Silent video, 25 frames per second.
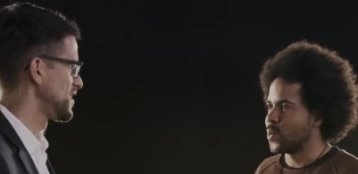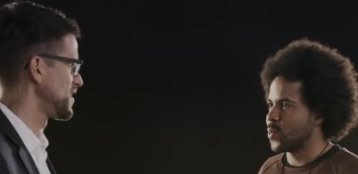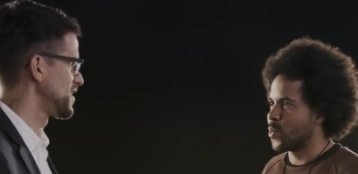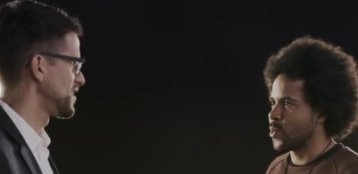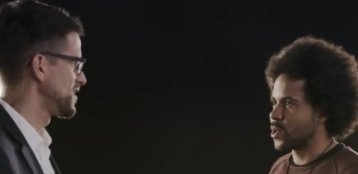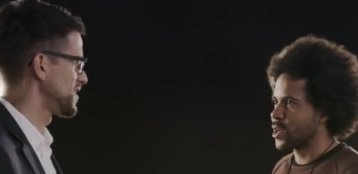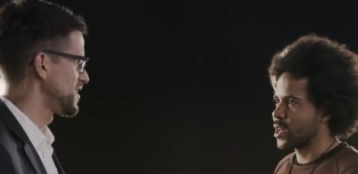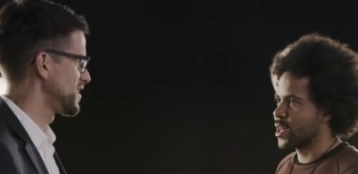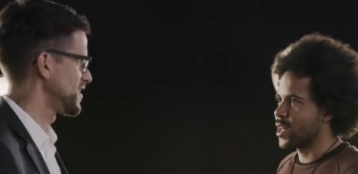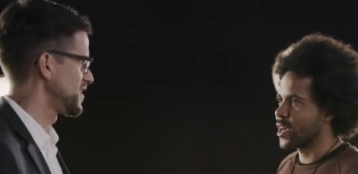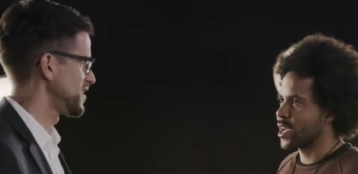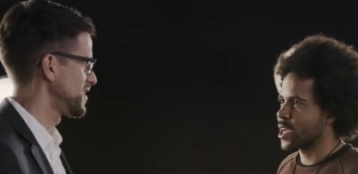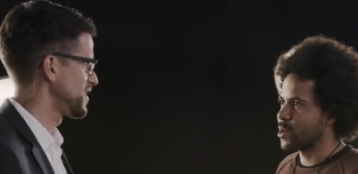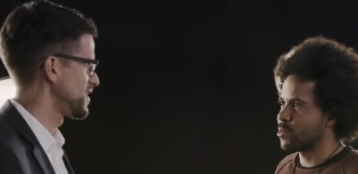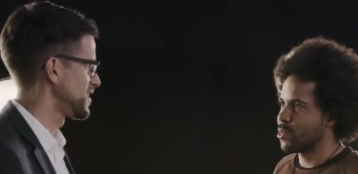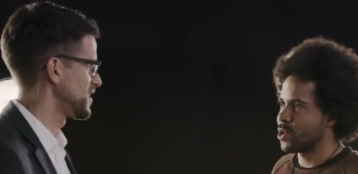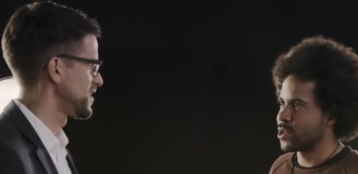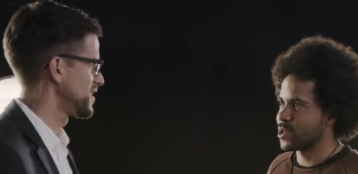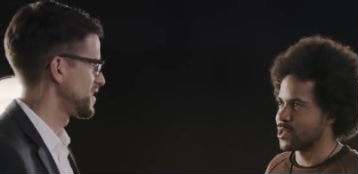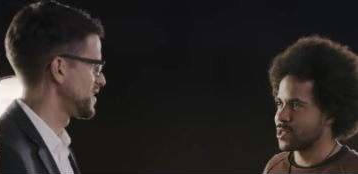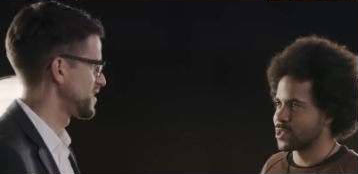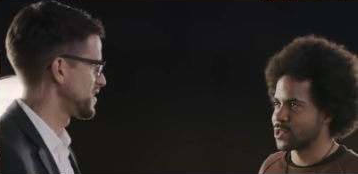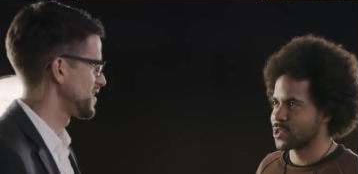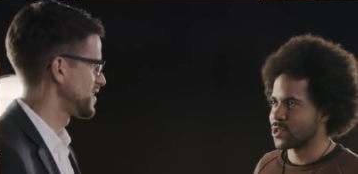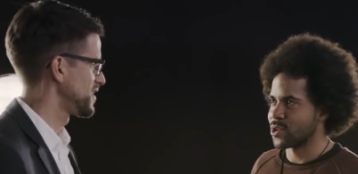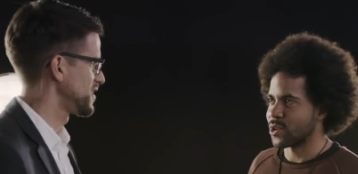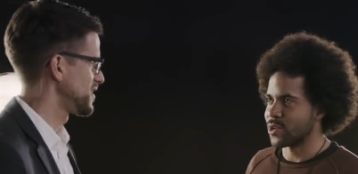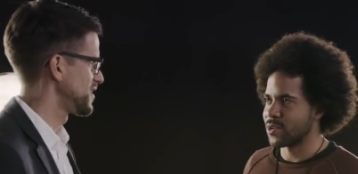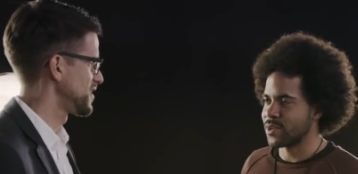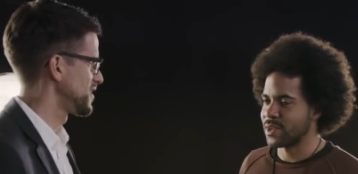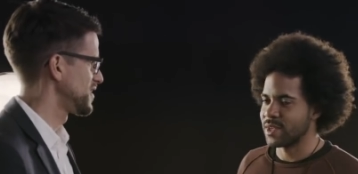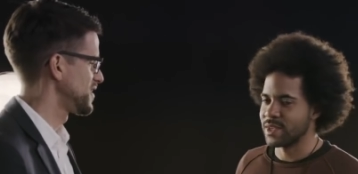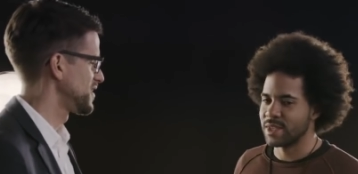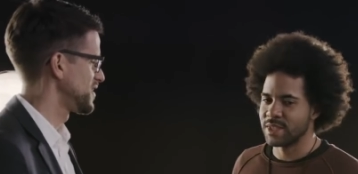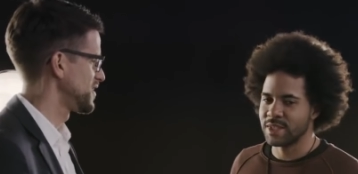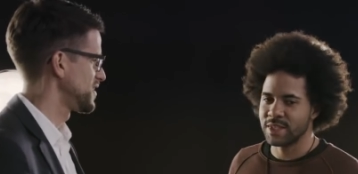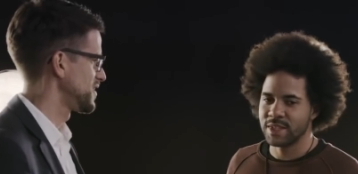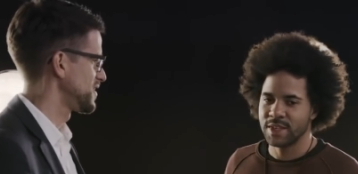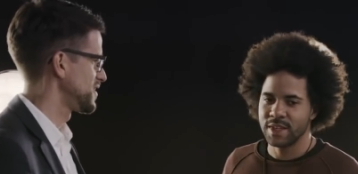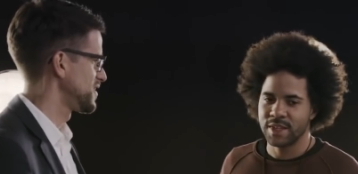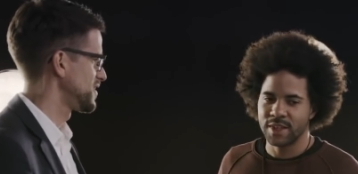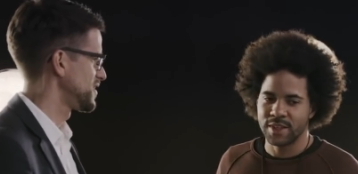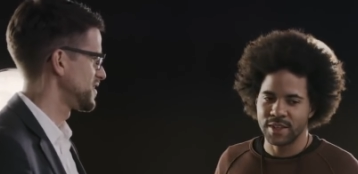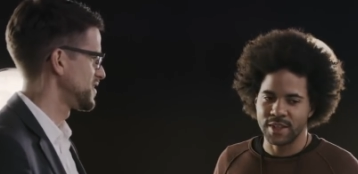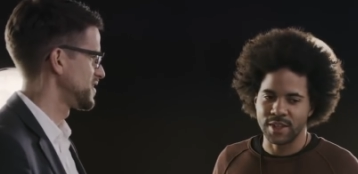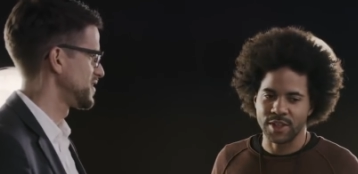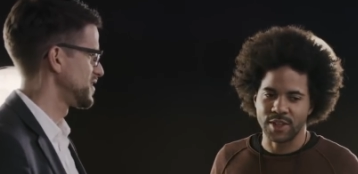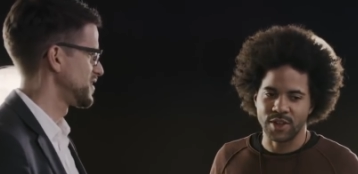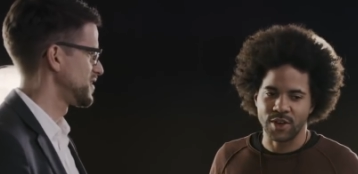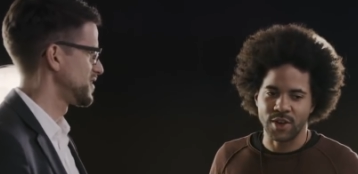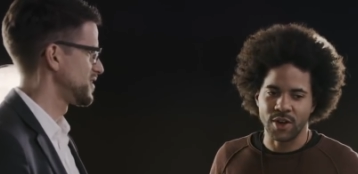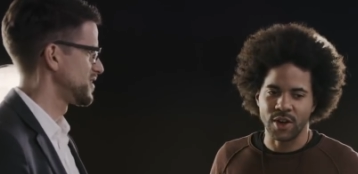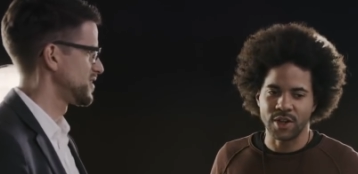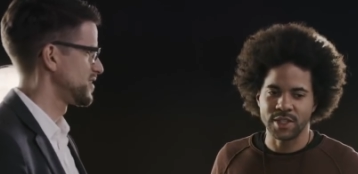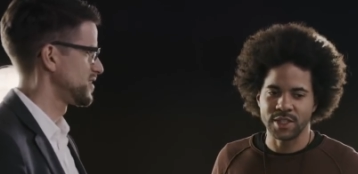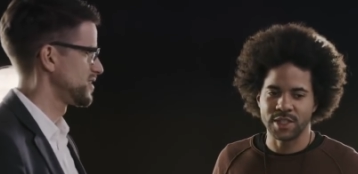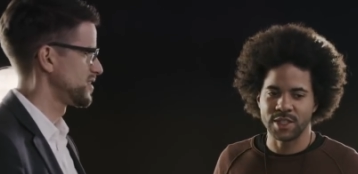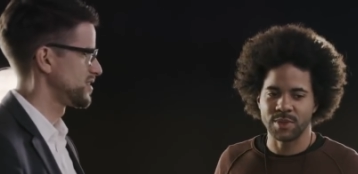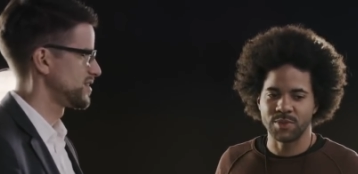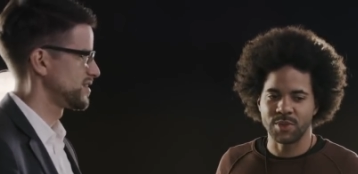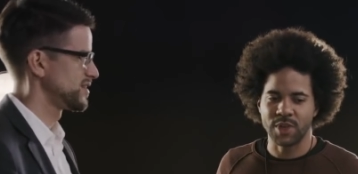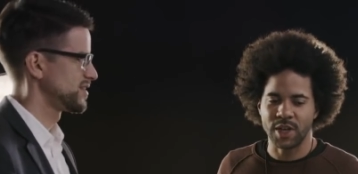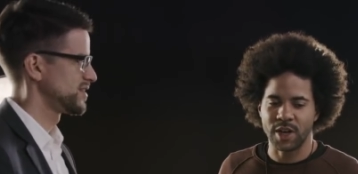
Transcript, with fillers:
Speaker 1: What I like about this story is that the concept